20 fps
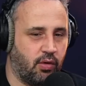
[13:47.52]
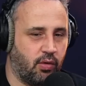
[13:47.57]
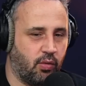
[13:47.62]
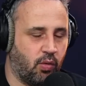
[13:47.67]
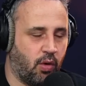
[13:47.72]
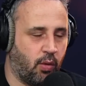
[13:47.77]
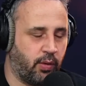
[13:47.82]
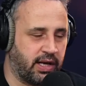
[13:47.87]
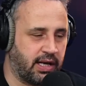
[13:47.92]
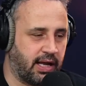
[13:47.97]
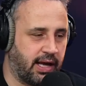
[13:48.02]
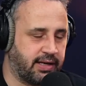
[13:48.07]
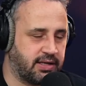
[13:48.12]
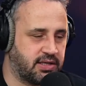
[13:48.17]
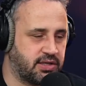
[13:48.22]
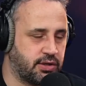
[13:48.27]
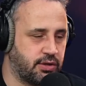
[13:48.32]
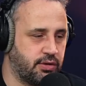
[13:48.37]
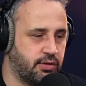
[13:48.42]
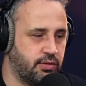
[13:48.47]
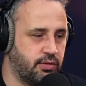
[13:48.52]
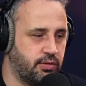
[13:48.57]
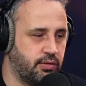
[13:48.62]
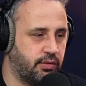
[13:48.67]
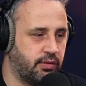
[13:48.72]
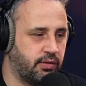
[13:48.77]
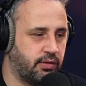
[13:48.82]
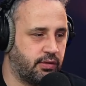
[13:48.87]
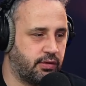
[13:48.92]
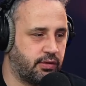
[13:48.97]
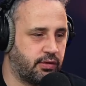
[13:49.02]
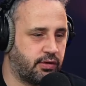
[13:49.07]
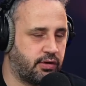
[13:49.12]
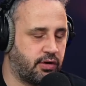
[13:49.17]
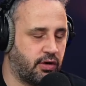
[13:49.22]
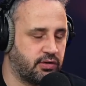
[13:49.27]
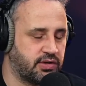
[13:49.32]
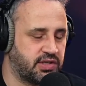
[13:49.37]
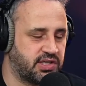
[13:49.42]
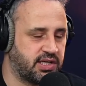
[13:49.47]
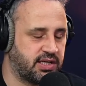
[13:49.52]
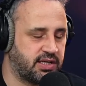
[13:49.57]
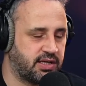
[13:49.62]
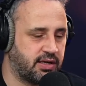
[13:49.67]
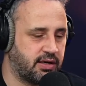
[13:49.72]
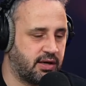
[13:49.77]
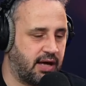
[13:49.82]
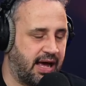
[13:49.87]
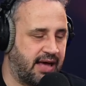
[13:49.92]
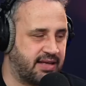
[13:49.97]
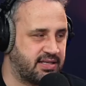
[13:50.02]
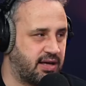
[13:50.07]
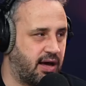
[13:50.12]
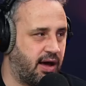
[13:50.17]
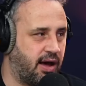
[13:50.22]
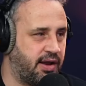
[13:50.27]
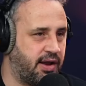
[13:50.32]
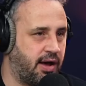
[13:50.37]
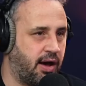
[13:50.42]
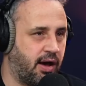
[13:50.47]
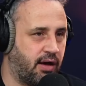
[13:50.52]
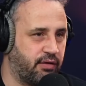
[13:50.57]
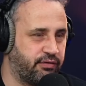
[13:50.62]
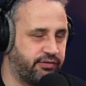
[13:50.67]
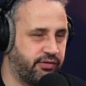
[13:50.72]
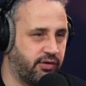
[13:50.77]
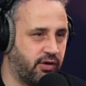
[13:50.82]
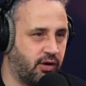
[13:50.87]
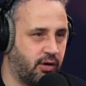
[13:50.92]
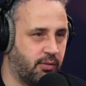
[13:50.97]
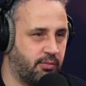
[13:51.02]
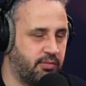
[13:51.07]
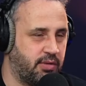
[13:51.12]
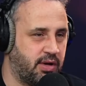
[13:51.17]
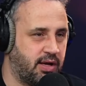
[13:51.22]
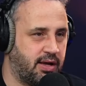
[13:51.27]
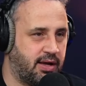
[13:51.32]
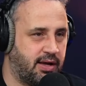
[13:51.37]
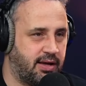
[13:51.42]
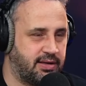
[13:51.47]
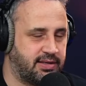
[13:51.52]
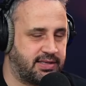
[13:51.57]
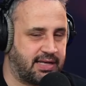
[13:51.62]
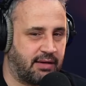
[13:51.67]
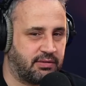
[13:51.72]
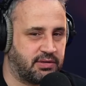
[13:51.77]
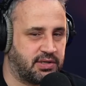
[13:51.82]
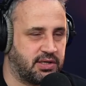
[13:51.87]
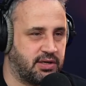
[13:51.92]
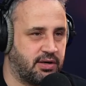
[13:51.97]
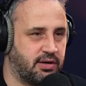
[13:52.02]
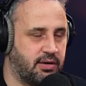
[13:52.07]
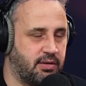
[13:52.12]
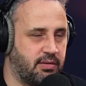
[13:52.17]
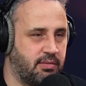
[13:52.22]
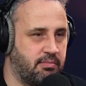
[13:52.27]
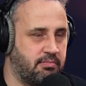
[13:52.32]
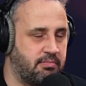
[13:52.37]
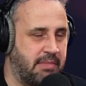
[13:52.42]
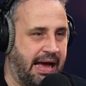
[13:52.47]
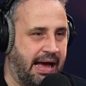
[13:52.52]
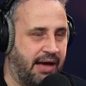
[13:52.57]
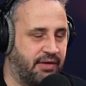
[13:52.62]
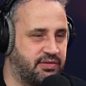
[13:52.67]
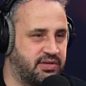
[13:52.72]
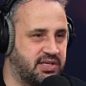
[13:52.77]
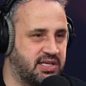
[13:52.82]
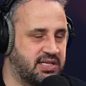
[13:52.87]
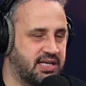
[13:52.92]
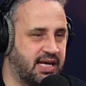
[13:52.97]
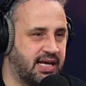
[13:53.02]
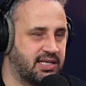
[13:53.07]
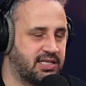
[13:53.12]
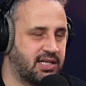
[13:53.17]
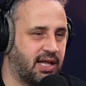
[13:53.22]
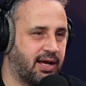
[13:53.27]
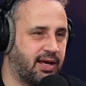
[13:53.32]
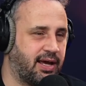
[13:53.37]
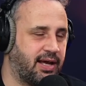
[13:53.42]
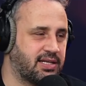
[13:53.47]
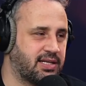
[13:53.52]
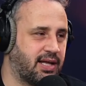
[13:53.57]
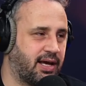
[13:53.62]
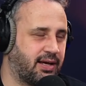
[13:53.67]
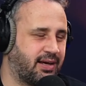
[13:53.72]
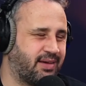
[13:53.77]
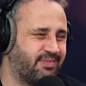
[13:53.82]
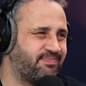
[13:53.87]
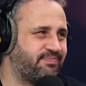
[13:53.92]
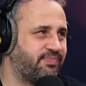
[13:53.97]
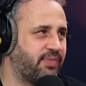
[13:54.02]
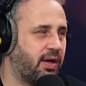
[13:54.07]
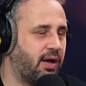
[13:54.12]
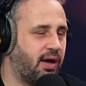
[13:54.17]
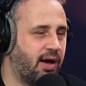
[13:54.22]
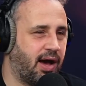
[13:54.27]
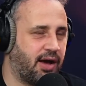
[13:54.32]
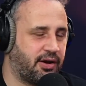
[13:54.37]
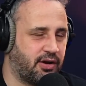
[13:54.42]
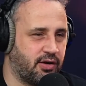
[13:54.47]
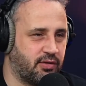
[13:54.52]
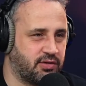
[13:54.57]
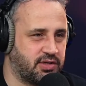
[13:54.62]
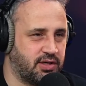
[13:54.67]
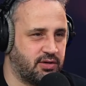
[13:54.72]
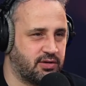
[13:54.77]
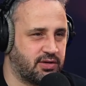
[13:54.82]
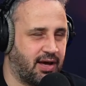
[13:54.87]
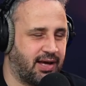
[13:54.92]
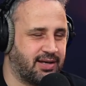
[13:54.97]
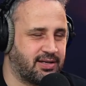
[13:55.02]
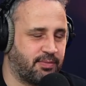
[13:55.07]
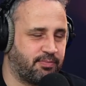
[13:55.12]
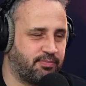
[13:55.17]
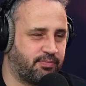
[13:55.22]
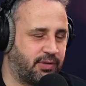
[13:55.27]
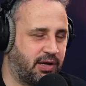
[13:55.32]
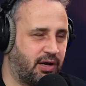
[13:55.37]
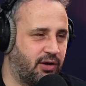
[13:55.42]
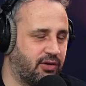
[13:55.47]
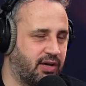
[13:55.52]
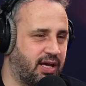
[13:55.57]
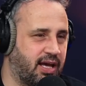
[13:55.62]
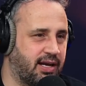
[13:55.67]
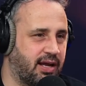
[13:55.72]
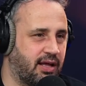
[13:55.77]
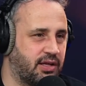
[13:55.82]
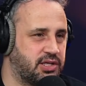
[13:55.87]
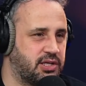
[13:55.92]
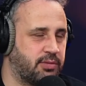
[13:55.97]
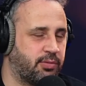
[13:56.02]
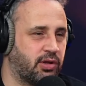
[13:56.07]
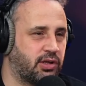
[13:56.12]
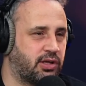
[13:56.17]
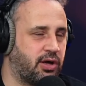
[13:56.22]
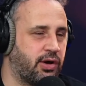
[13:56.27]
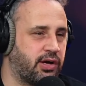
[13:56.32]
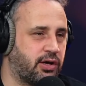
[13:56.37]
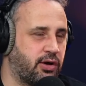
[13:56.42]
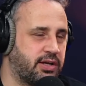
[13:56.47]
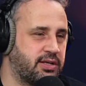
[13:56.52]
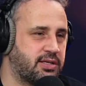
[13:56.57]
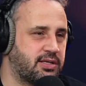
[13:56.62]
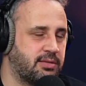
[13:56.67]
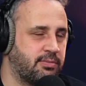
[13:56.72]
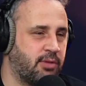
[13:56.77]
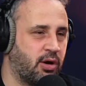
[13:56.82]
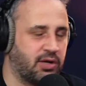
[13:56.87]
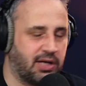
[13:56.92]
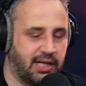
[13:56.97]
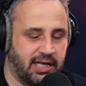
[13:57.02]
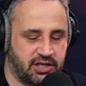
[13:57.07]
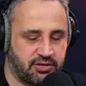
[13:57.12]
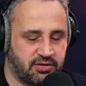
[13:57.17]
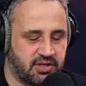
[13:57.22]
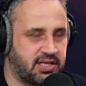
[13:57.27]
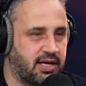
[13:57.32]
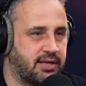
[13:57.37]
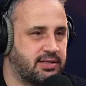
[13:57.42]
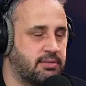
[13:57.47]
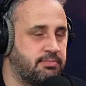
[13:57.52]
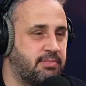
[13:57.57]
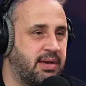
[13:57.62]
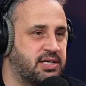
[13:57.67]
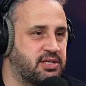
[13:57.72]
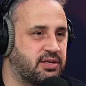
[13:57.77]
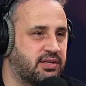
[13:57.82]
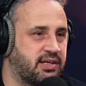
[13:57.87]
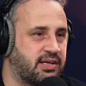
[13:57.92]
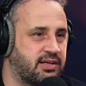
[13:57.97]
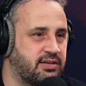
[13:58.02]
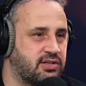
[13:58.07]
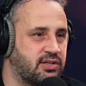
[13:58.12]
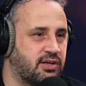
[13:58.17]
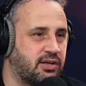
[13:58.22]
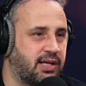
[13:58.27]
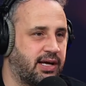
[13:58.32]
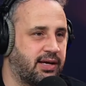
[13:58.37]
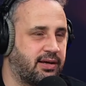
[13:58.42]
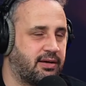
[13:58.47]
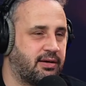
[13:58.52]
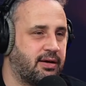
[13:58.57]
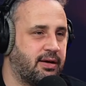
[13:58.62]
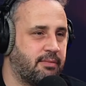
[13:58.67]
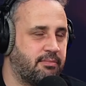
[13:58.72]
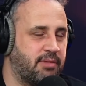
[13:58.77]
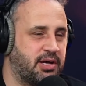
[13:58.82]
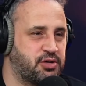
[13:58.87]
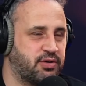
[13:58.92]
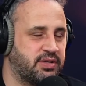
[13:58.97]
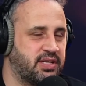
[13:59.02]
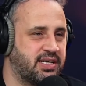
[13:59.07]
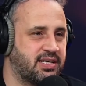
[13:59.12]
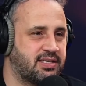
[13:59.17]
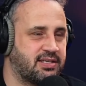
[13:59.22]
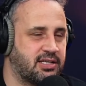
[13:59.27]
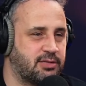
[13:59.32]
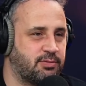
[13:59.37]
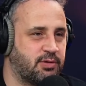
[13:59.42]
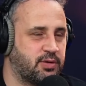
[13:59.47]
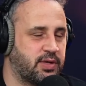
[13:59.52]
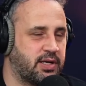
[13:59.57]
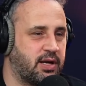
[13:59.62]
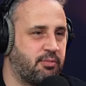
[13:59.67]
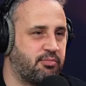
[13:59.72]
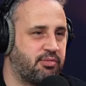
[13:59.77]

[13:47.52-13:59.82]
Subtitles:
what we like to consider as an art form down to maths, isn't it? It's like I don't know how to use that. It's a clunky analogy, but going into the Mona Lisa and starting to measure things, you know, like measuring the distance between her